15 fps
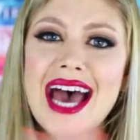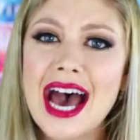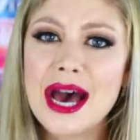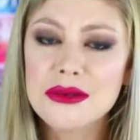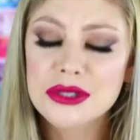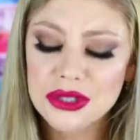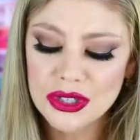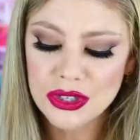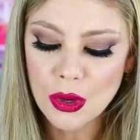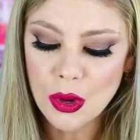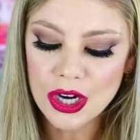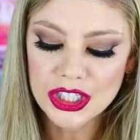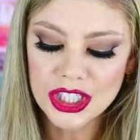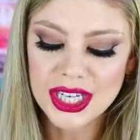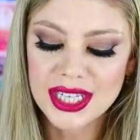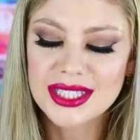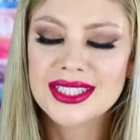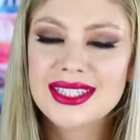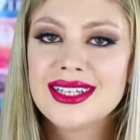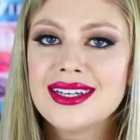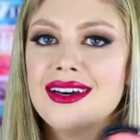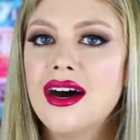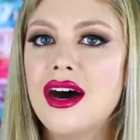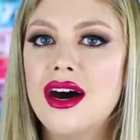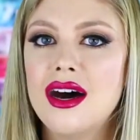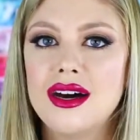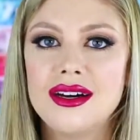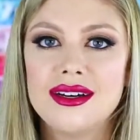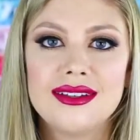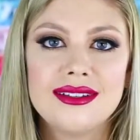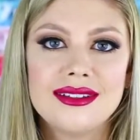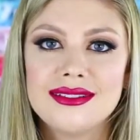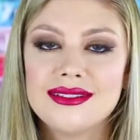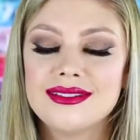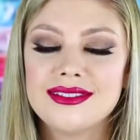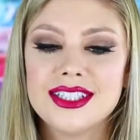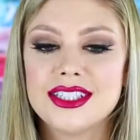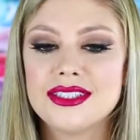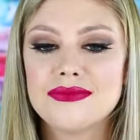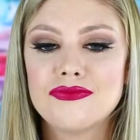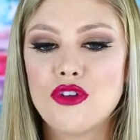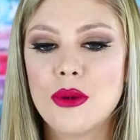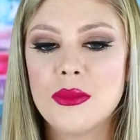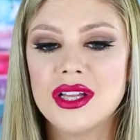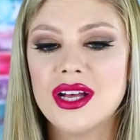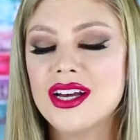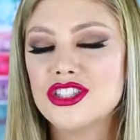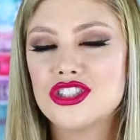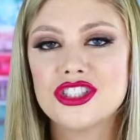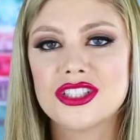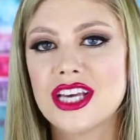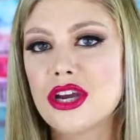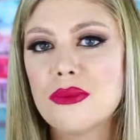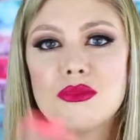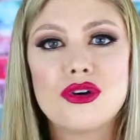absolutely gorgeous. This formula is just like